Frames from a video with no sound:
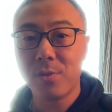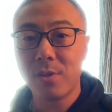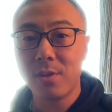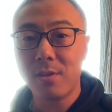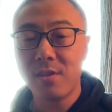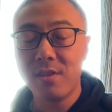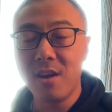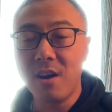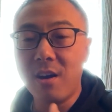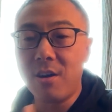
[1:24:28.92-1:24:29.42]

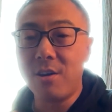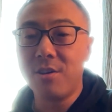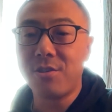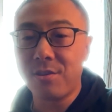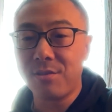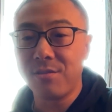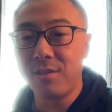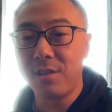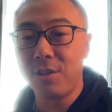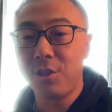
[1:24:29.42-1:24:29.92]
the
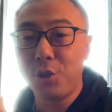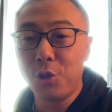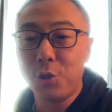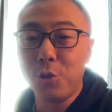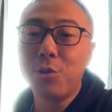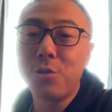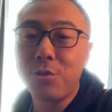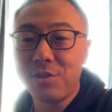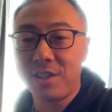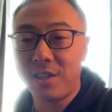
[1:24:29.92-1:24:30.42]
urgency
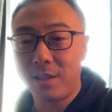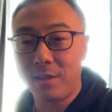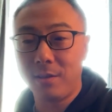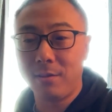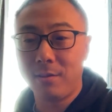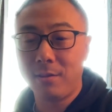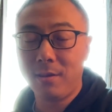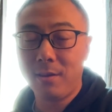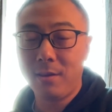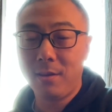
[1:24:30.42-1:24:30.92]

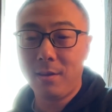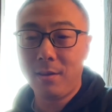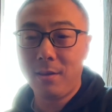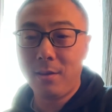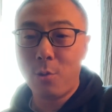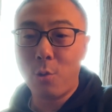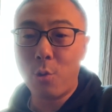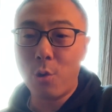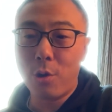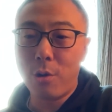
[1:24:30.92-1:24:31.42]
using
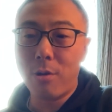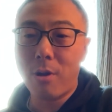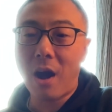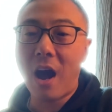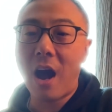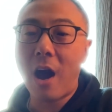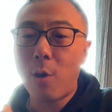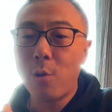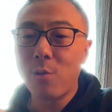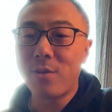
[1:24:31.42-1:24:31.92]
or
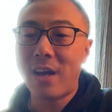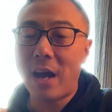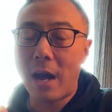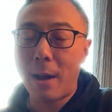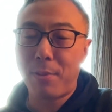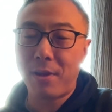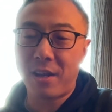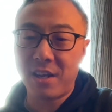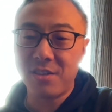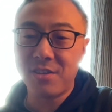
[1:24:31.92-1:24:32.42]
how the
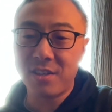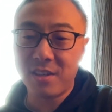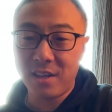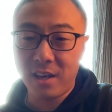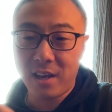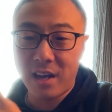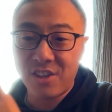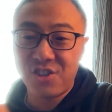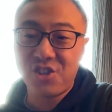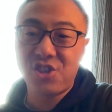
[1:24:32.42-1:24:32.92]
application
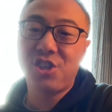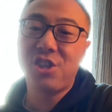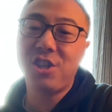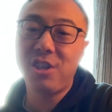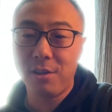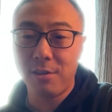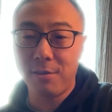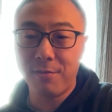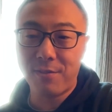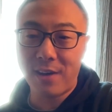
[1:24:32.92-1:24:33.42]
can
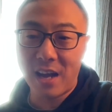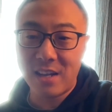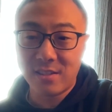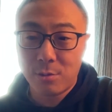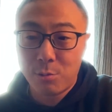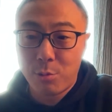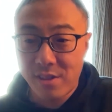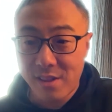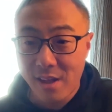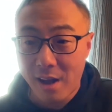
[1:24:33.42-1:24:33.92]
achieve as
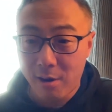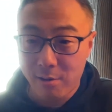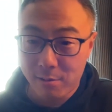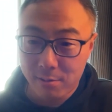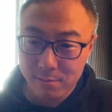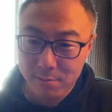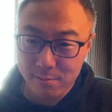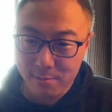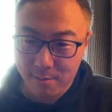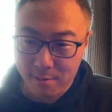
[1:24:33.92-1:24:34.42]
a result,
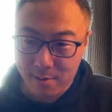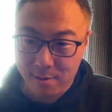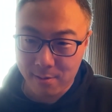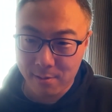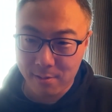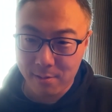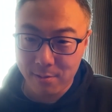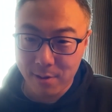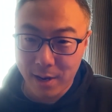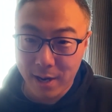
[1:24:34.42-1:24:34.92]

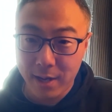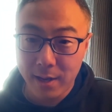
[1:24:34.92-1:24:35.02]
right?